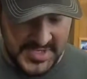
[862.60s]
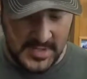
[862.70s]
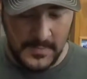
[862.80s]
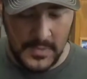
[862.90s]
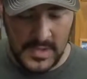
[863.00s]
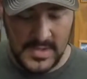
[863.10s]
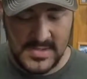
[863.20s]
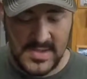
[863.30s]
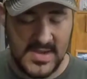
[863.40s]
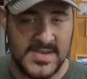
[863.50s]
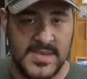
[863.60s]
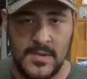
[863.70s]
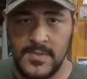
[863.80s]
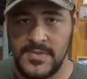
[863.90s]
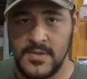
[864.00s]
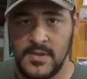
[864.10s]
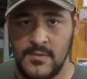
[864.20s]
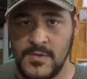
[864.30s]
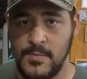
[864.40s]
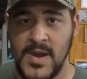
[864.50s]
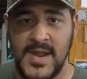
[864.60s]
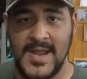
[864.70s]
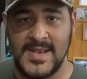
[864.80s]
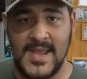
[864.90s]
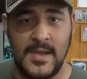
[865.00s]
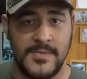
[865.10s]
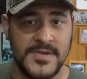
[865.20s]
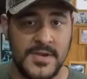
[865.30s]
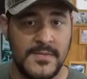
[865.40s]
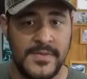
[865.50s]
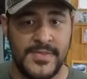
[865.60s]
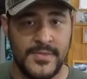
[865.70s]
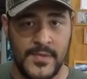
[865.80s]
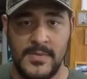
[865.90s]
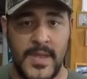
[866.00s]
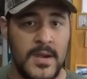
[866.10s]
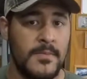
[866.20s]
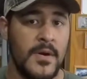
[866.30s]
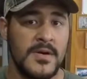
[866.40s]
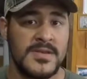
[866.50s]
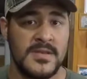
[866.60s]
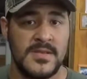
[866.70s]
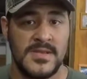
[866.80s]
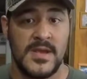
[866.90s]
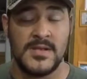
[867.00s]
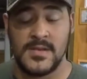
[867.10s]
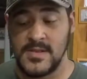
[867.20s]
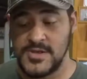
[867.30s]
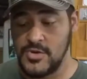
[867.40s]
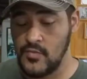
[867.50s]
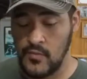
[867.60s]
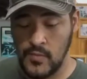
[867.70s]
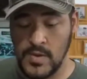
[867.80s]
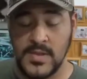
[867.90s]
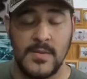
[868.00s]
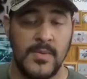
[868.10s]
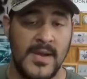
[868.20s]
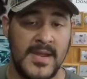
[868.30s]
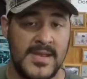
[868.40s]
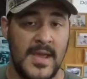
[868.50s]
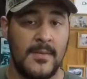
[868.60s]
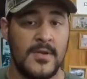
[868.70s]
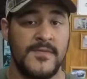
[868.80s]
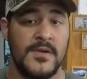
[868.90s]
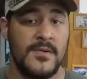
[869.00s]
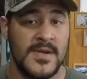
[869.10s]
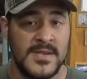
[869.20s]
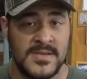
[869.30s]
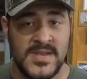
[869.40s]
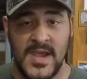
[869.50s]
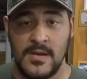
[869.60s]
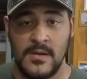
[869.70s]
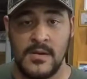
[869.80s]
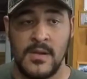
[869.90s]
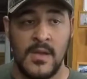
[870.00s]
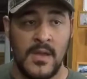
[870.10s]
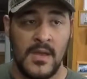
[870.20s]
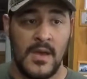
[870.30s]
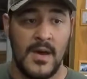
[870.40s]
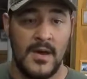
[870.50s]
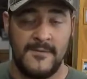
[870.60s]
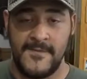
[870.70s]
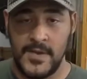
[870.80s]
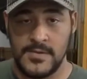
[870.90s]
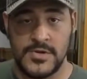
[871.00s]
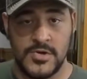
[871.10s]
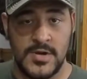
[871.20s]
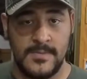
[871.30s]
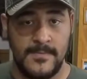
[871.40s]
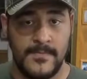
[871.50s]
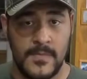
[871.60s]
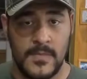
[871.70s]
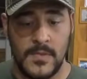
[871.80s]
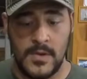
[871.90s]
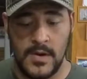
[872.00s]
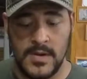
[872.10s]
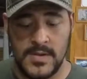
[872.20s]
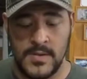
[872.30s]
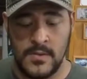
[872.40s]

simple guns. Like I said, with breaking it down, there's only 3 main parts to these guns unless you really break it down. But if you're doing a standard field strip, you're gonna